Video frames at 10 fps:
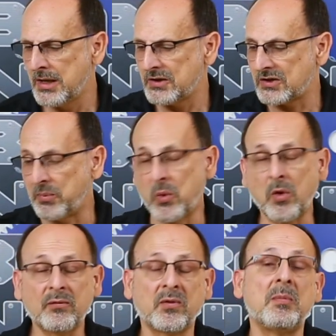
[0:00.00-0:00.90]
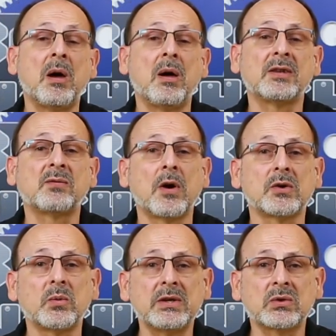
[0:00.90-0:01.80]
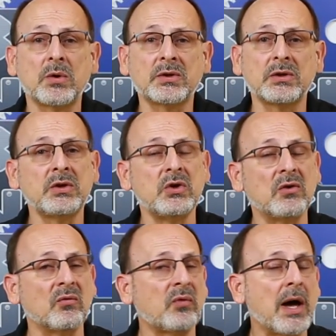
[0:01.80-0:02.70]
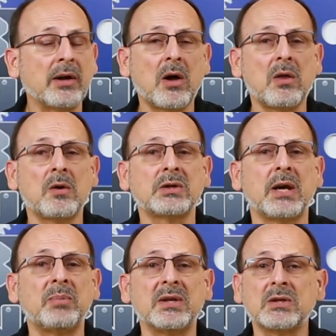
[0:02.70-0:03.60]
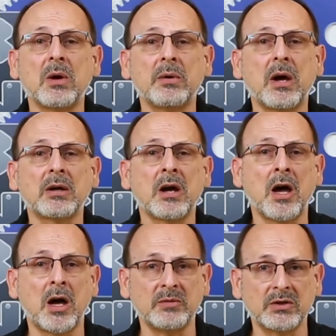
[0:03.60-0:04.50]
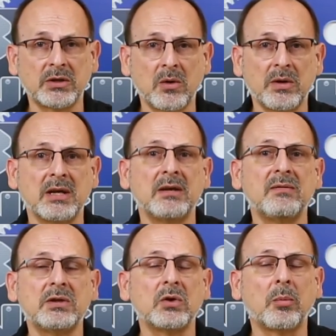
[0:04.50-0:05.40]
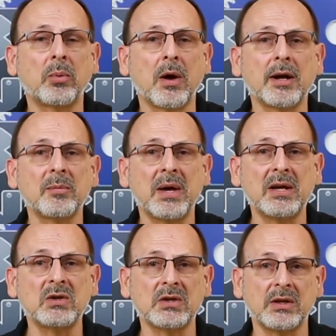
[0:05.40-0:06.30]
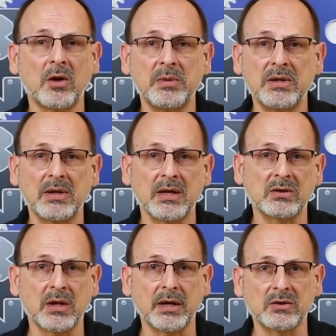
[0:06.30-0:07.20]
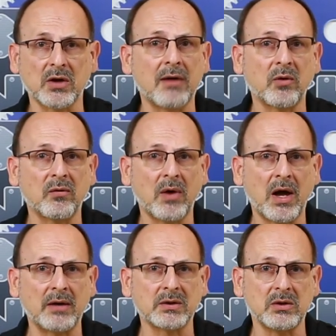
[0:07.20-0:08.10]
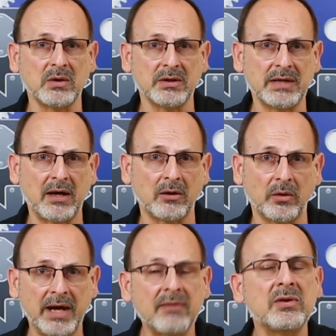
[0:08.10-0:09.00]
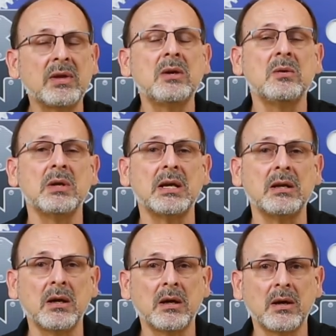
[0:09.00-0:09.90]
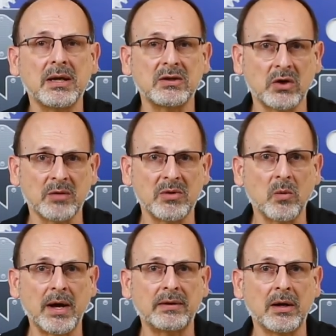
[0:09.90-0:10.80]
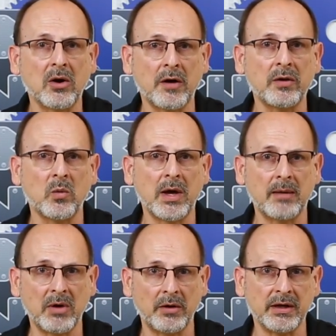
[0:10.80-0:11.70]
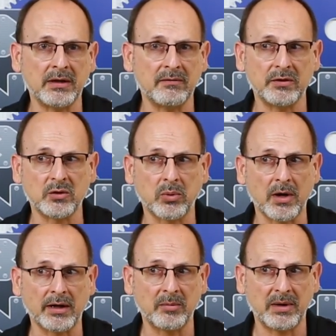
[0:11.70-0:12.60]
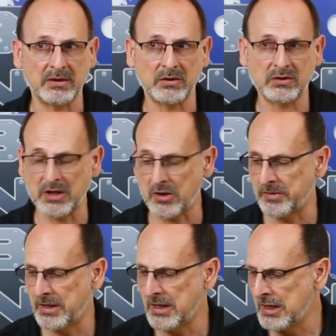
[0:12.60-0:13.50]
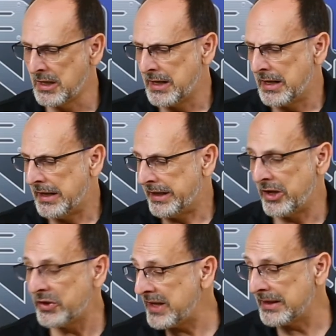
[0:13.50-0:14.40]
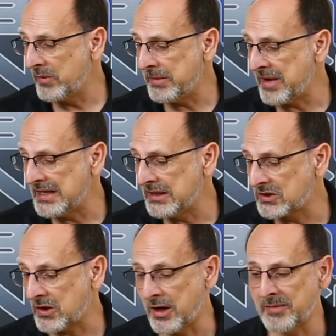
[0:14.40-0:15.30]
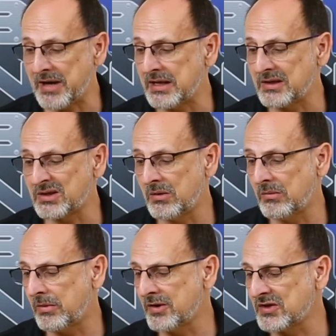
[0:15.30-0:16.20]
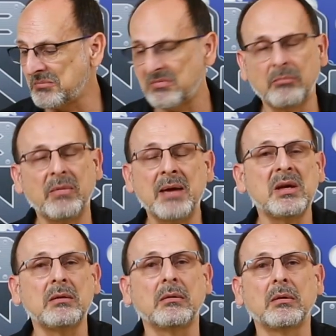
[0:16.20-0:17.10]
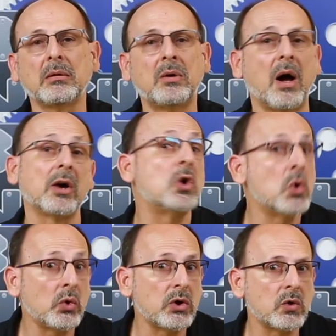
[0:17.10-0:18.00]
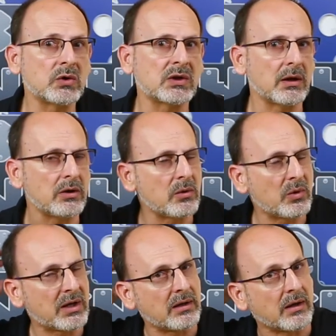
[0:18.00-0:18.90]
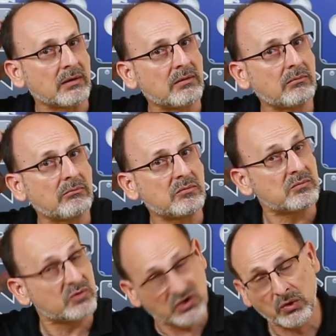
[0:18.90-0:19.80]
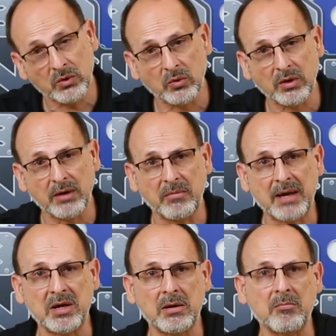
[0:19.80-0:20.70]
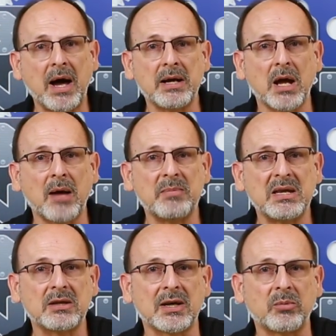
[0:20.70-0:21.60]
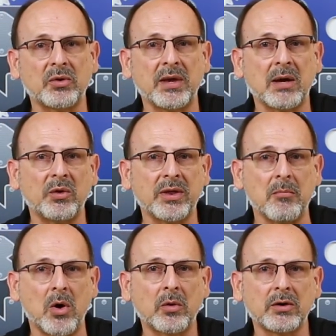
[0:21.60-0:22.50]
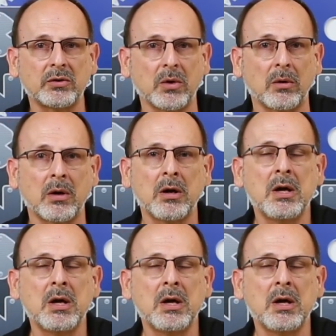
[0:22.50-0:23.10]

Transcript: Support from the, uh, as far as resources, you can find all those at pitsco.com. Just go to the individual product pages and there'll be things like software files that you can download. Everything you need is gonna be right there on the web on the individual product pages. So the other thing that we might need to talk about is what are some maybe uh, cool use that you can do that maybe might not be the typical thing with the motor controller.